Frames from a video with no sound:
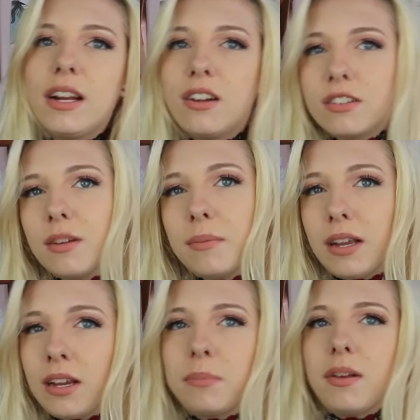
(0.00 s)
He looked at
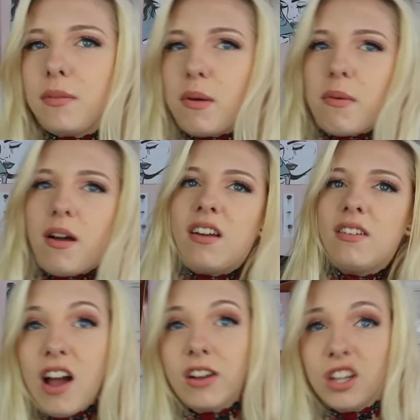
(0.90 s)
me, blah blah blah.
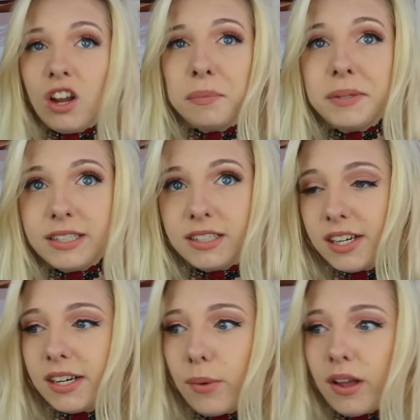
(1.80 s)
Well, you hope you did
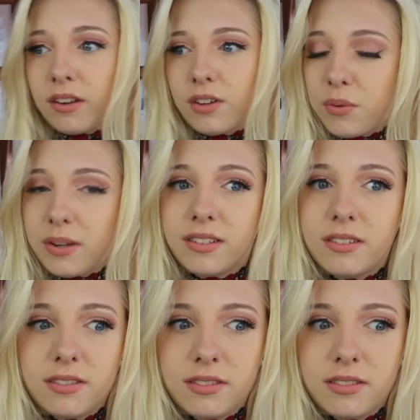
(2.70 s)
anyway, otherwise.